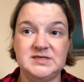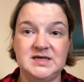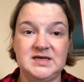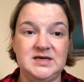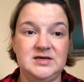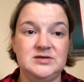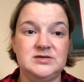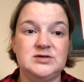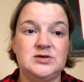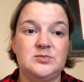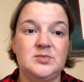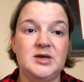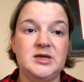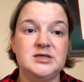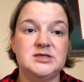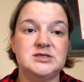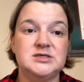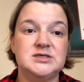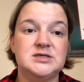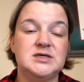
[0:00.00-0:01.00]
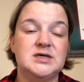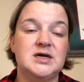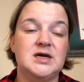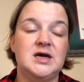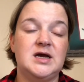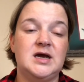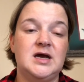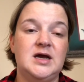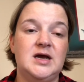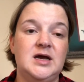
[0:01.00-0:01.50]
Thank you so much.
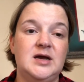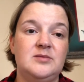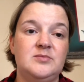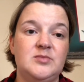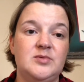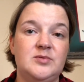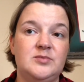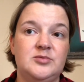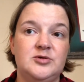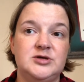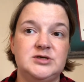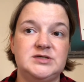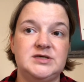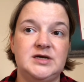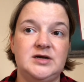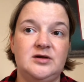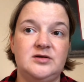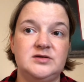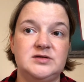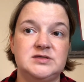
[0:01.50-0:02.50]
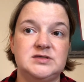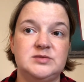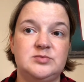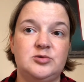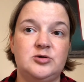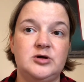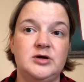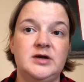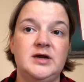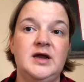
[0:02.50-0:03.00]
Appreciate all the
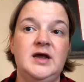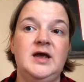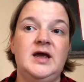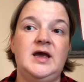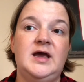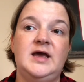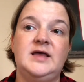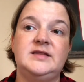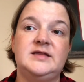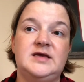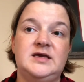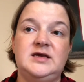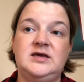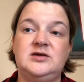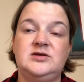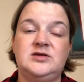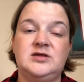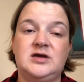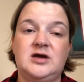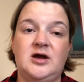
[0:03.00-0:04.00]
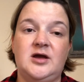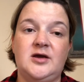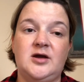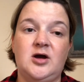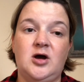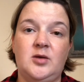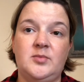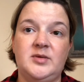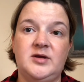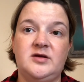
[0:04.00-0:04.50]
support, and thank you to the kind
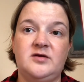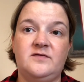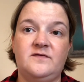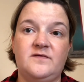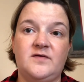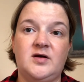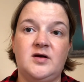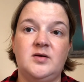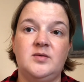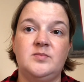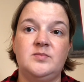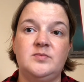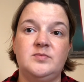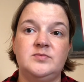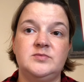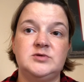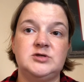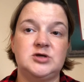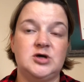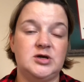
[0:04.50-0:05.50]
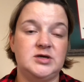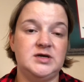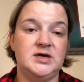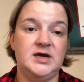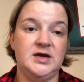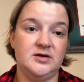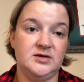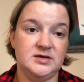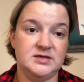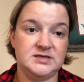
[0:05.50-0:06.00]
comment from Tanya
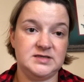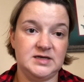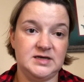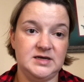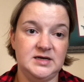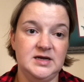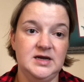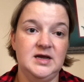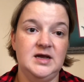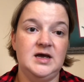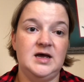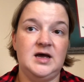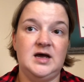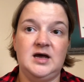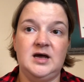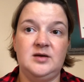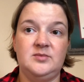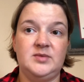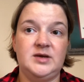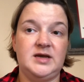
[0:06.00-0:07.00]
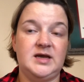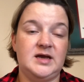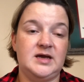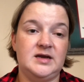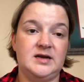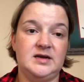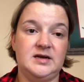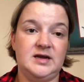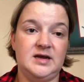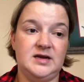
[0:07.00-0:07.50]
Garrison.
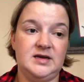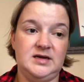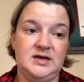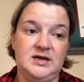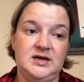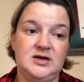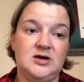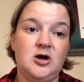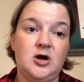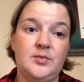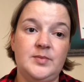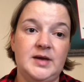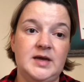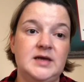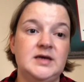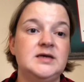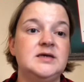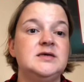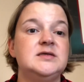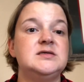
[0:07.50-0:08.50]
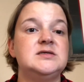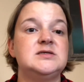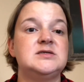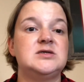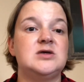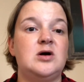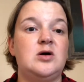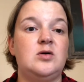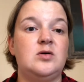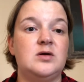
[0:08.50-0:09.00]
Again, any comments
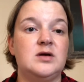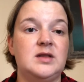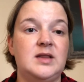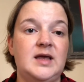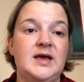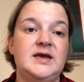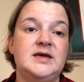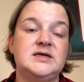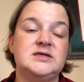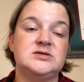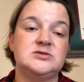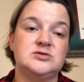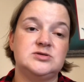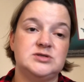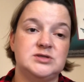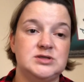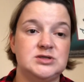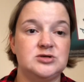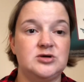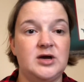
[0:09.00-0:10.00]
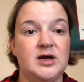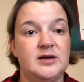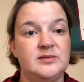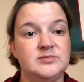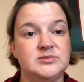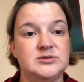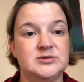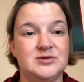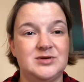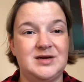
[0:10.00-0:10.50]
or likes or
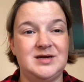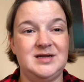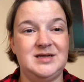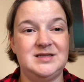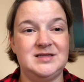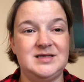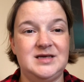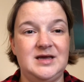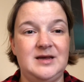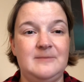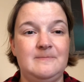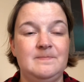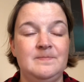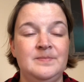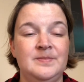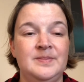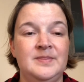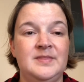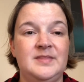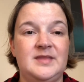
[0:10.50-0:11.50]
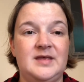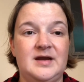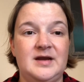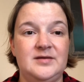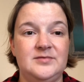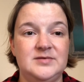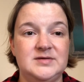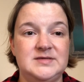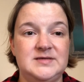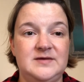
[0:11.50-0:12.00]
subscribes or anything that I
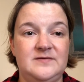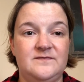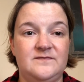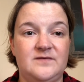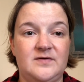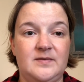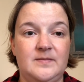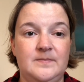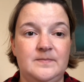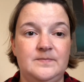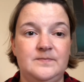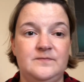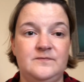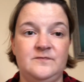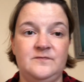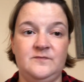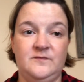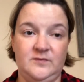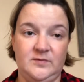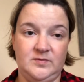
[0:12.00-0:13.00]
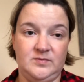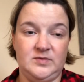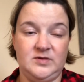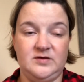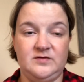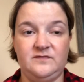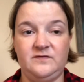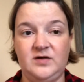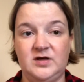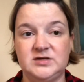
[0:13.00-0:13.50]
receive from
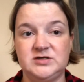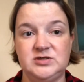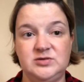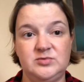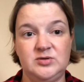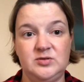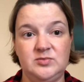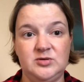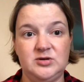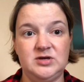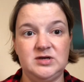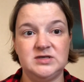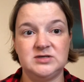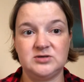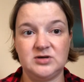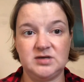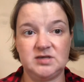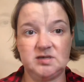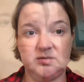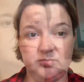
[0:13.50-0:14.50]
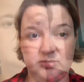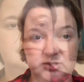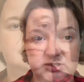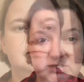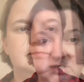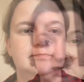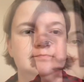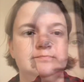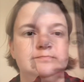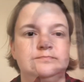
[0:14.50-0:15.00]
the Flosstube community is greatly
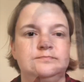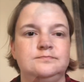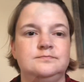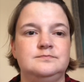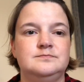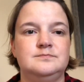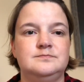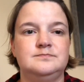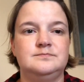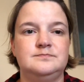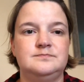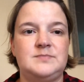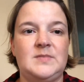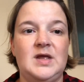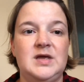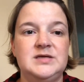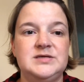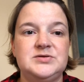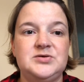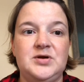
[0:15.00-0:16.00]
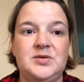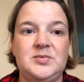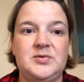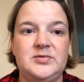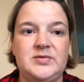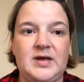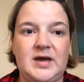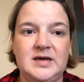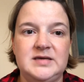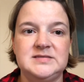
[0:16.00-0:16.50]
appreciated. Sorry about
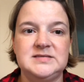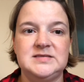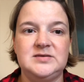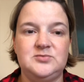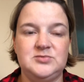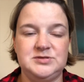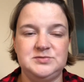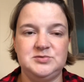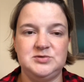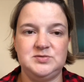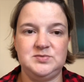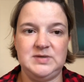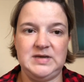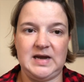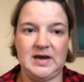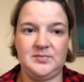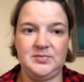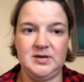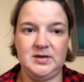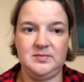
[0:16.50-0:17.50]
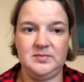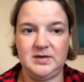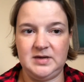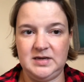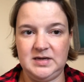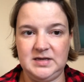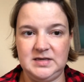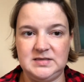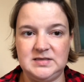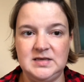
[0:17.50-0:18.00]
that. Someone's supposed to be napping, but
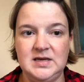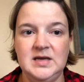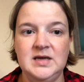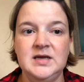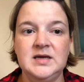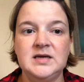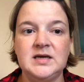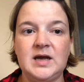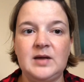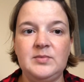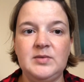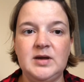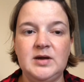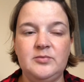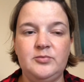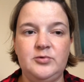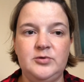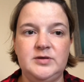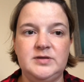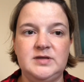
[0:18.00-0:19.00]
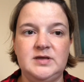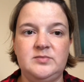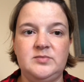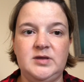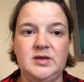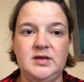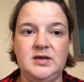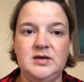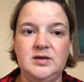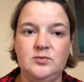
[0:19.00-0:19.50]
he's coming up with
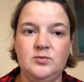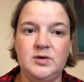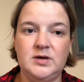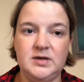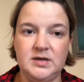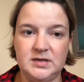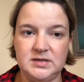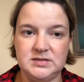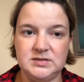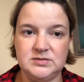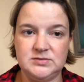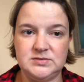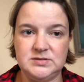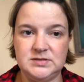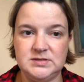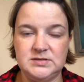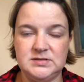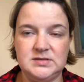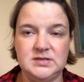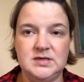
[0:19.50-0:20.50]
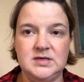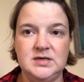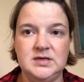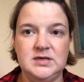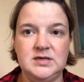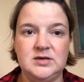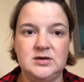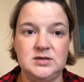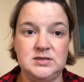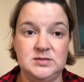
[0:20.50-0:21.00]
1,000,001 excuses
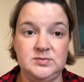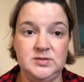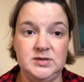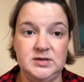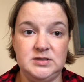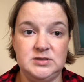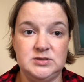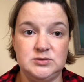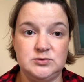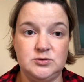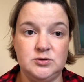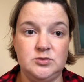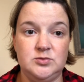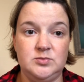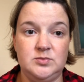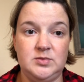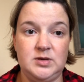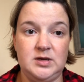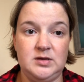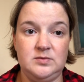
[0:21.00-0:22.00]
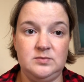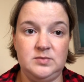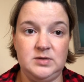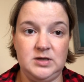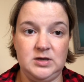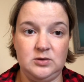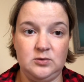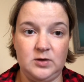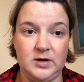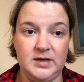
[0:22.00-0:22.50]
not to his room and
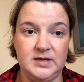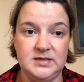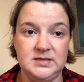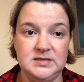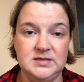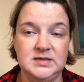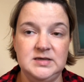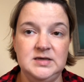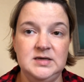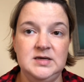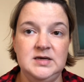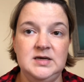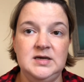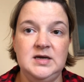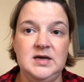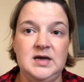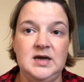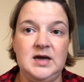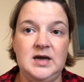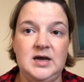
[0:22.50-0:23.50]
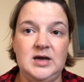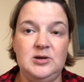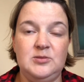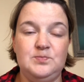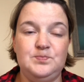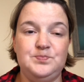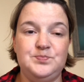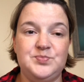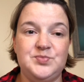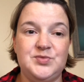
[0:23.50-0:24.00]
being quiet.
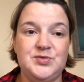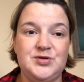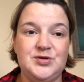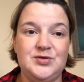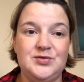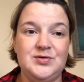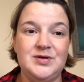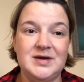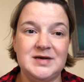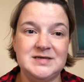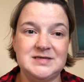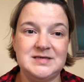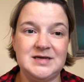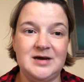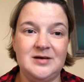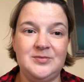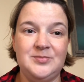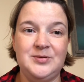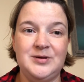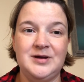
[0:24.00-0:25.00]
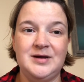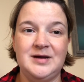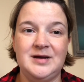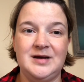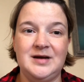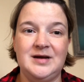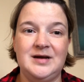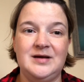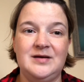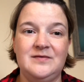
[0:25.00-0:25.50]
So next up
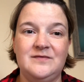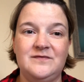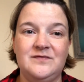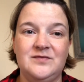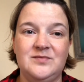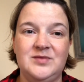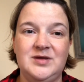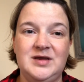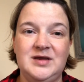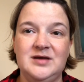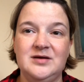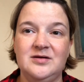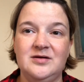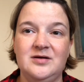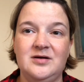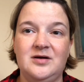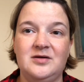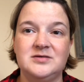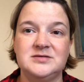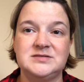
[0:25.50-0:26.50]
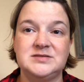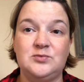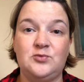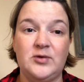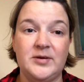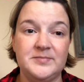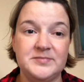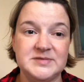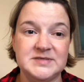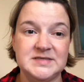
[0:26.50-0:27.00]
for me here are some
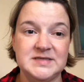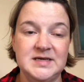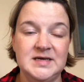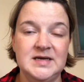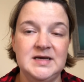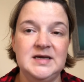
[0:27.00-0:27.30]
whips.